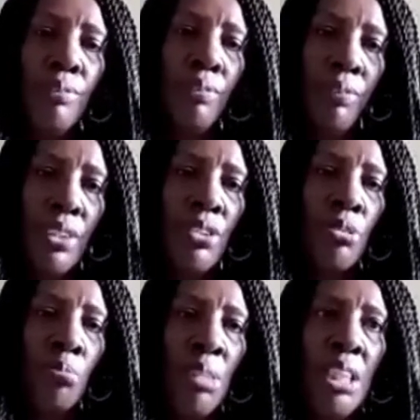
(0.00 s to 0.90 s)

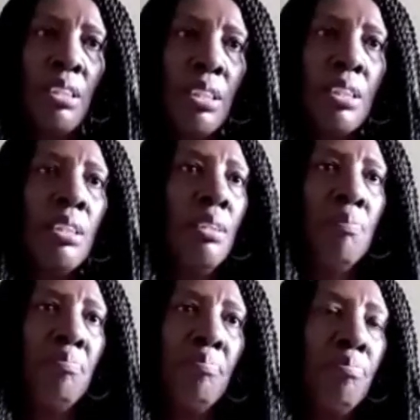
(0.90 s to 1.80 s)
which means
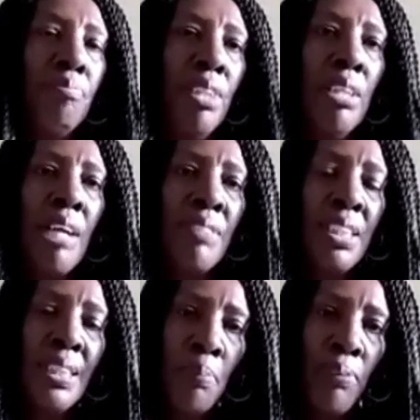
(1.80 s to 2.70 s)
you have to
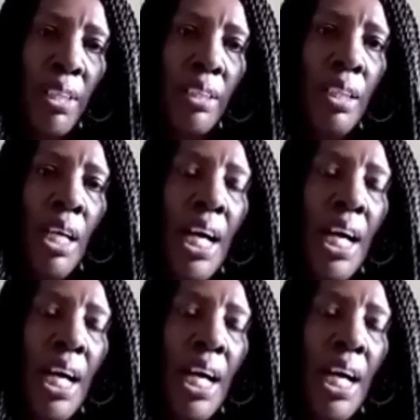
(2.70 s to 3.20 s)
separate.